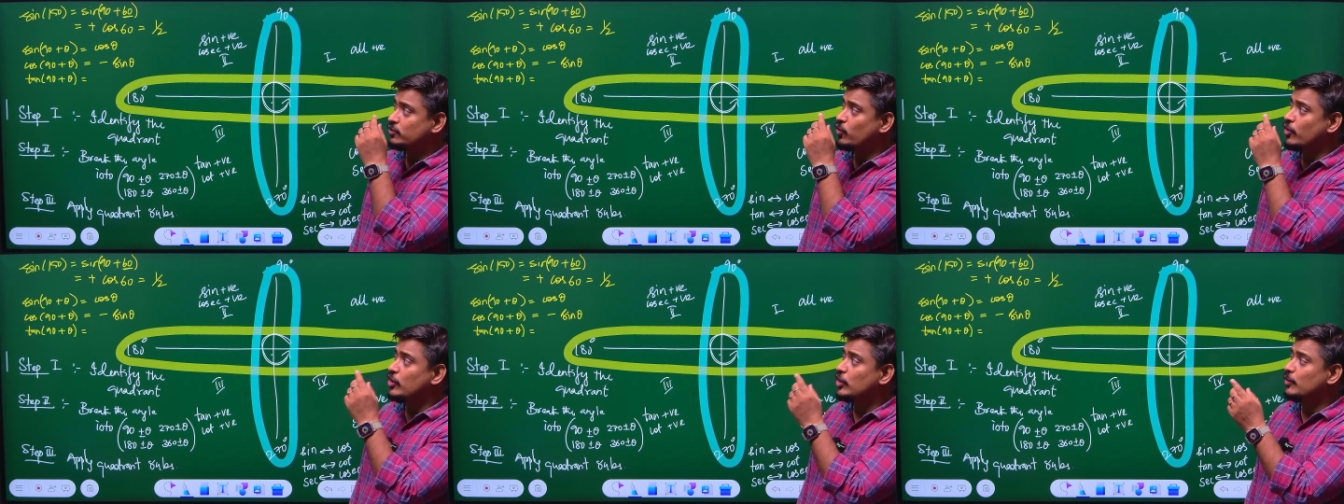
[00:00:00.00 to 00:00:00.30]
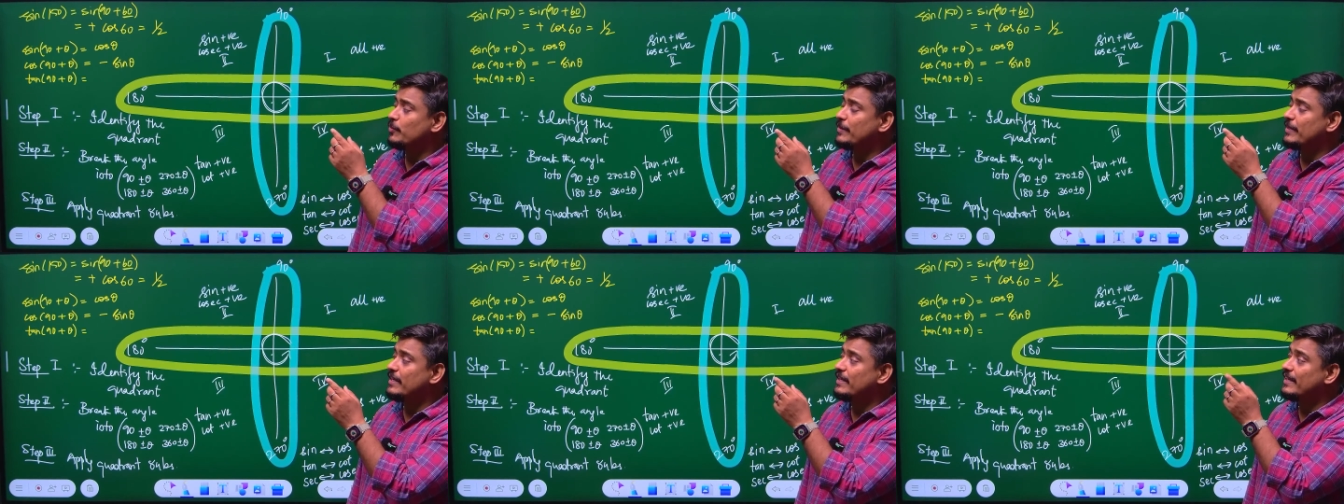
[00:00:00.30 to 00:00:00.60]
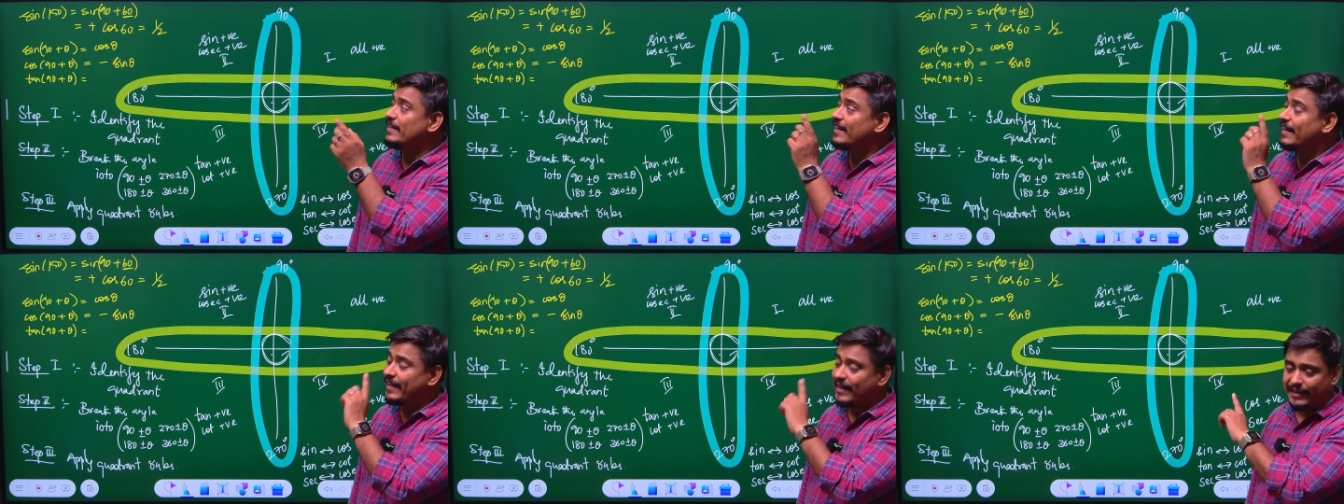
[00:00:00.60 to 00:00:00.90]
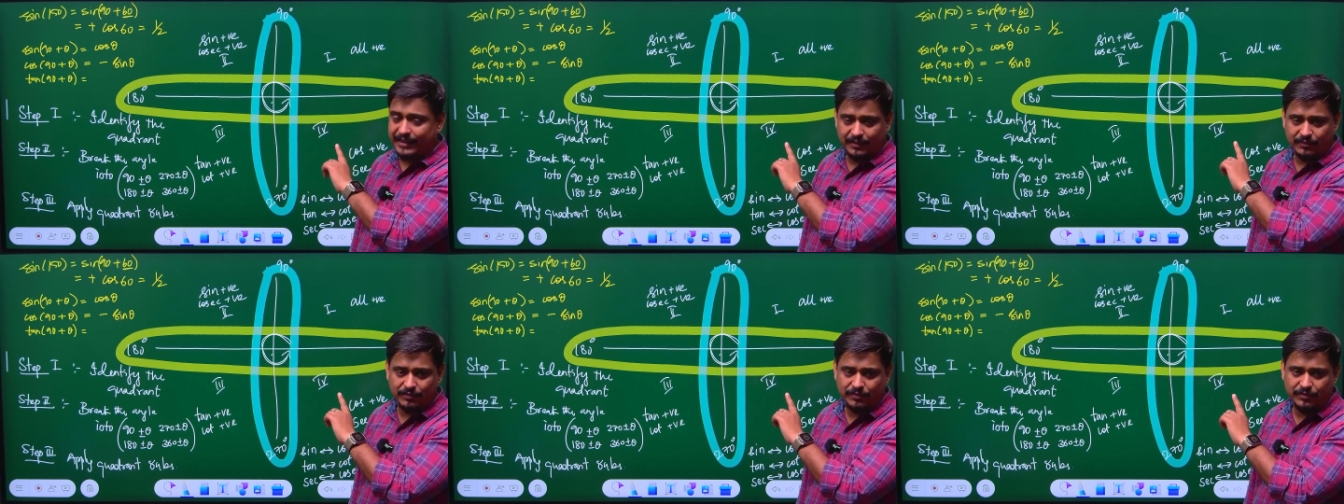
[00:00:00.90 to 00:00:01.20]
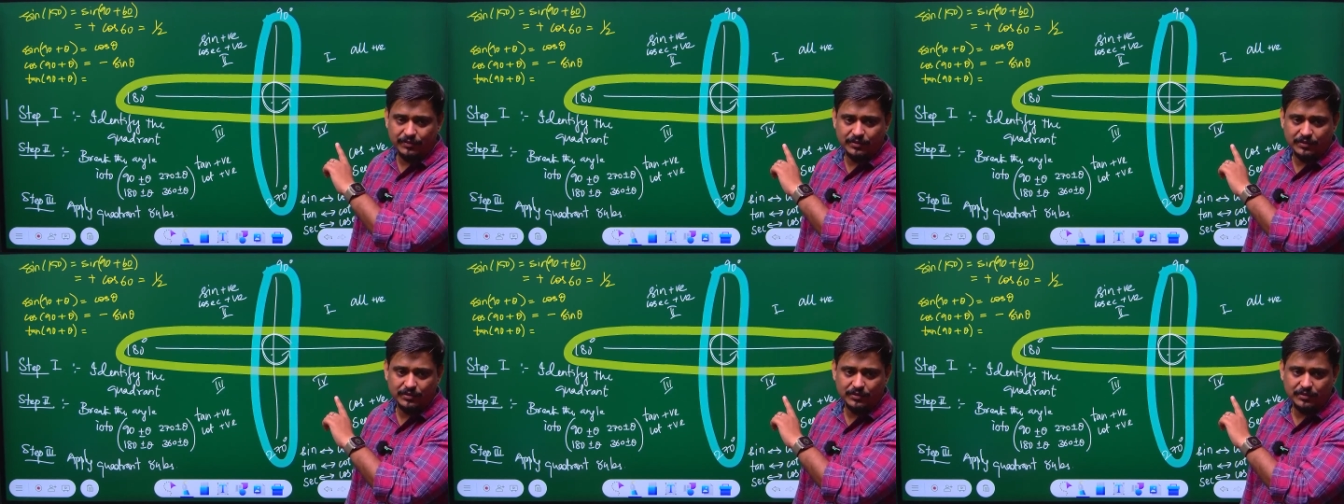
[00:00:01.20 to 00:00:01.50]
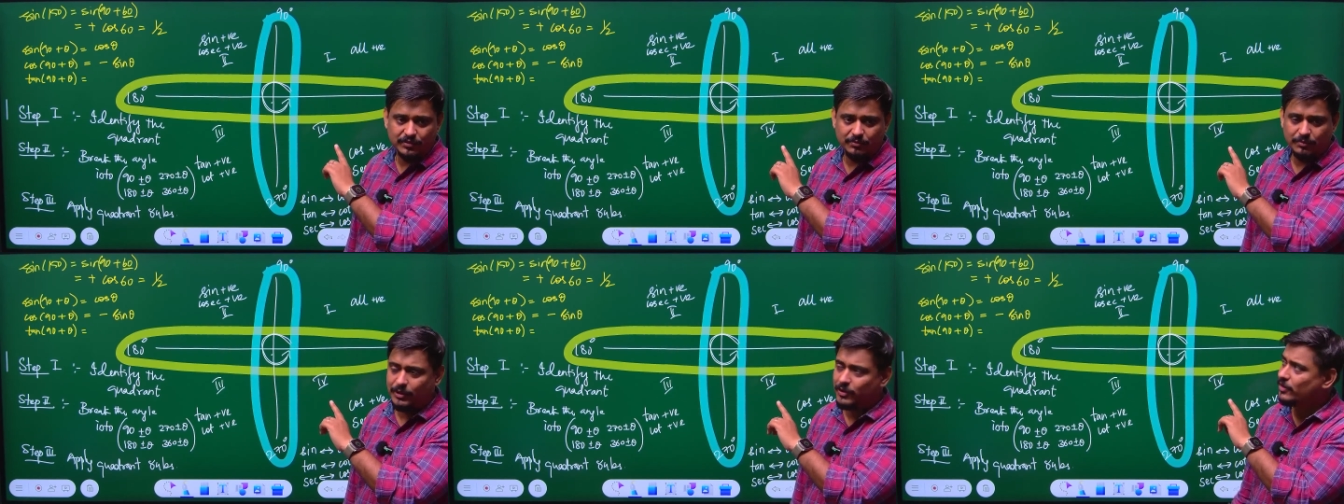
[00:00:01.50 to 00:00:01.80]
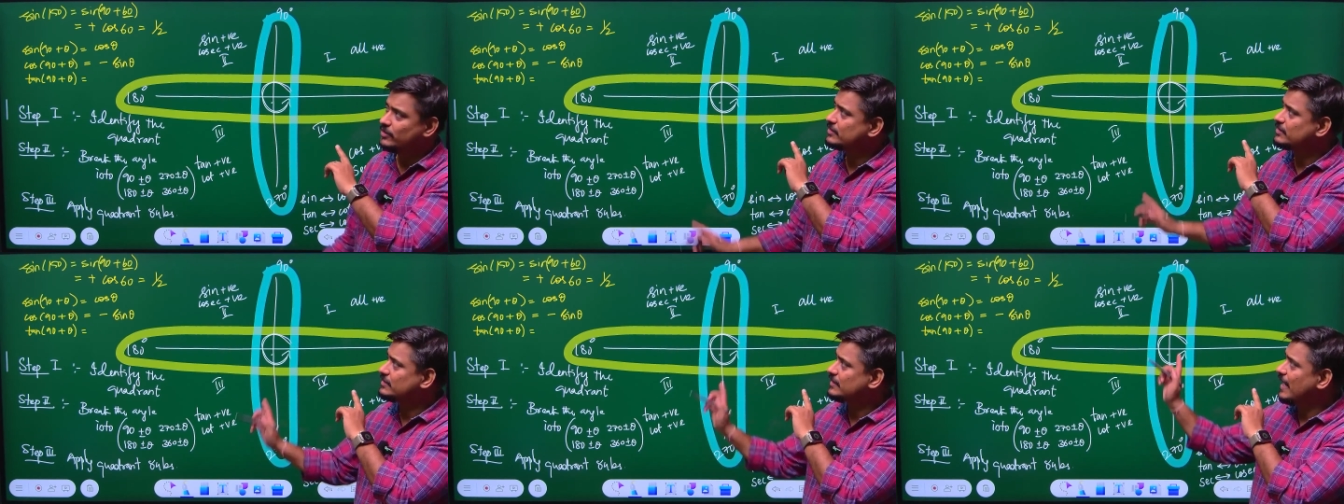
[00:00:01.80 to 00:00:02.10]
to be negative because
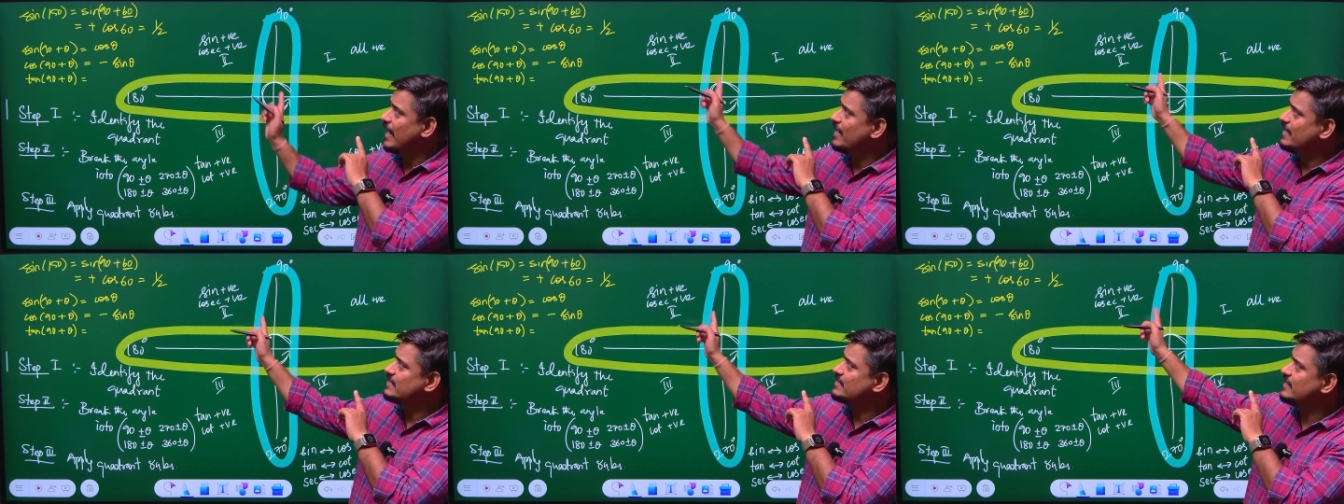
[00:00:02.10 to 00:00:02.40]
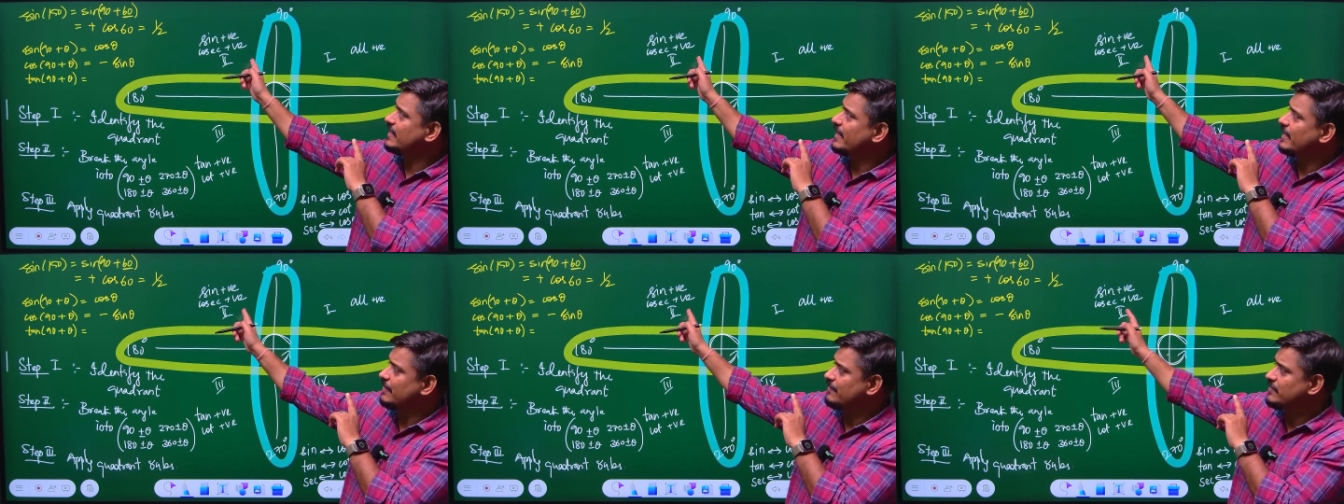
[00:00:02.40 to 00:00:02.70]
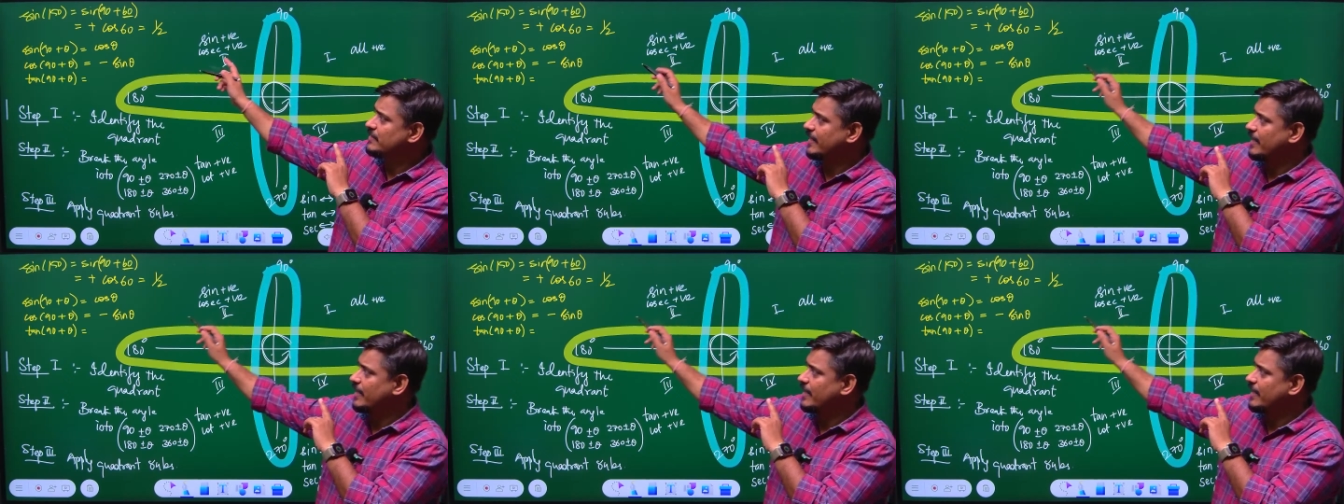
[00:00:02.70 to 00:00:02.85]
tan is negative in second